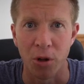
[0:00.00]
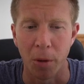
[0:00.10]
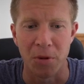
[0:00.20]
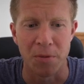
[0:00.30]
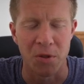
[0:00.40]
on the
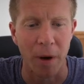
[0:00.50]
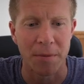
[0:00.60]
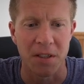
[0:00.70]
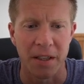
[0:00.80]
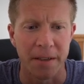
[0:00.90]
Optimism
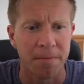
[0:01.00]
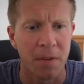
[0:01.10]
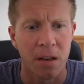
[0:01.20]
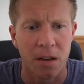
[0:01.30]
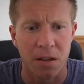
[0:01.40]
website.
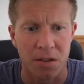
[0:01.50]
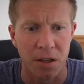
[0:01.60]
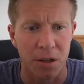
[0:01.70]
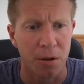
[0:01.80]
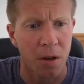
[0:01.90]

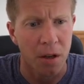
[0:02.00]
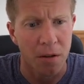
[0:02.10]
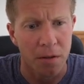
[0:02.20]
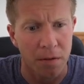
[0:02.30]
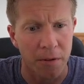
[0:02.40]
So
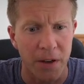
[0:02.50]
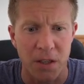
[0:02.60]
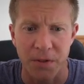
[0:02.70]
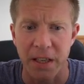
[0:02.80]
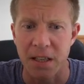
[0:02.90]
the
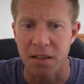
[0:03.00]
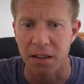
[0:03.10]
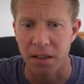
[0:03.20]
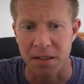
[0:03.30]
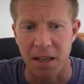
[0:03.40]
first thing is
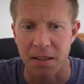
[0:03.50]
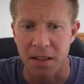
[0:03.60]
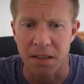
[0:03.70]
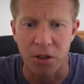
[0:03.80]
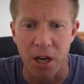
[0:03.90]
that it says that
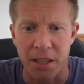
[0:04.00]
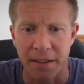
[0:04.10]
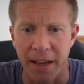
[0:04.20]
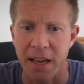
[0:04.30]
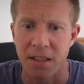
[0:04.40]
these are early
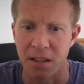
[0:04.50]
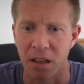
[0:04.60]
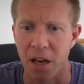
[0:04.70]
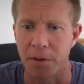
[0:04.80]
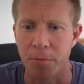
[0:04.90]
days in the
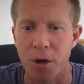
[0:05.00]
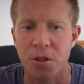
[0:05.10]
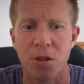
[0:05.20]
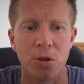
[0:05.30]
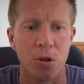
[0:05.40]
life of the
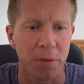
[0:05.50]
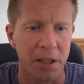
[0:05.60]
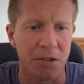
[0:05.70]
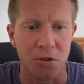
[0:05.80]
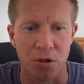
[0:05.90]
protocol,
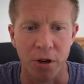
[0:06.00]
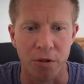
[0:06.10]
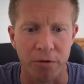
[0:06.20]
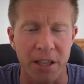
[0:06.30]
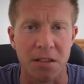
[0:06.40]
please use your
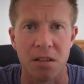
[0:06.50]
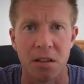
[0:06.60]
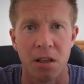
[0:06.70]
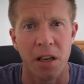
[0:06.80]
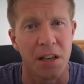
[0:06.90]
own risk.
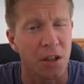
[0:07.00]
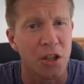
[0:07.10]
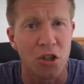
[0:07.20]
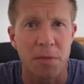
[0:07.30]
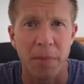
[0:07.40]
It's only
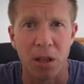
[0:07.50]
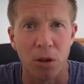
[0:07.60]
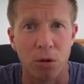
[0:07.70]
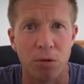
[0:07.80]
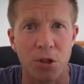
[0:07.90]
just been
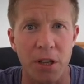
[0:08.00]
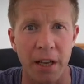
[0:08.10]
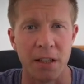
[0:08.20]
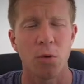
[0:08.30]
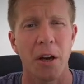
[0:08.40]
launched
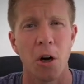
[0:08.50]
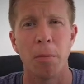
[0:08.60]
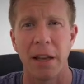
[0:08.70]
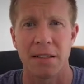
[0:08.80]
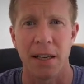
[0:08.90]
and it's quite
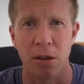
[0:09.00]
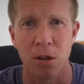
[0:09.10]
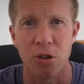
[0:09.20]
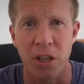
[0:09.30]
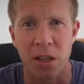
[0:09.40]
complex
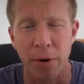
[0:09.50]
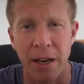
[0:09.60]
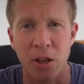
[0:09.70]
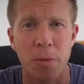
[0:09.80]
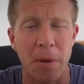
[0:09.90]
technology where
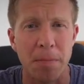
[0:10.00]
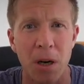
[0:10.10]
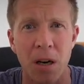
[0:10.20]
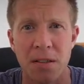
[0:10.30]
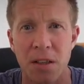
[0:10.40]
there could be
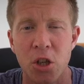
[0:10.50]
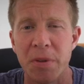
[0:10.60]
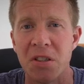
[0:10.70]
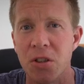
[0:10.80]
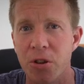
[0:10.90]
bugs, there could
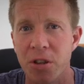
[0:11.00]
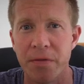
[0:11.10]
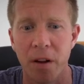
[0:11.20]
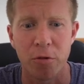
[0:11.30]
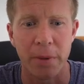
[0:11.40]
be security
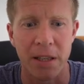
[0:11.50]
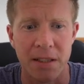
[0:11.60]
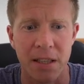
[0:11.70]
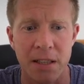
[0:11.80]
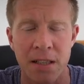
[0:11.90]

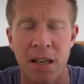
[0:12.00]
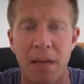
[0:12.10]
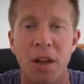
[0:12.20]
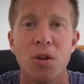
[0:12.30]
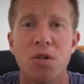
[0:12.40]
vulnerabilities,
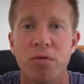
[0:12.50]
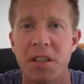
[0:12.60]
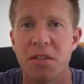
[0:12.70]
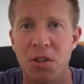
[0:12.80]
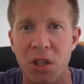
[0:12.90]
and those are
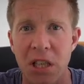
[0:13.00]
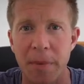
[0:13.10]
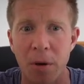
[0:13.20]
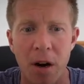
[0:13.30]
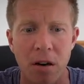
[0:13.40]
risks that you need to
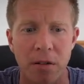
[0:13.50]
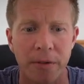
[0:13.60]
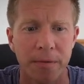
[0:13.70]
be aware of.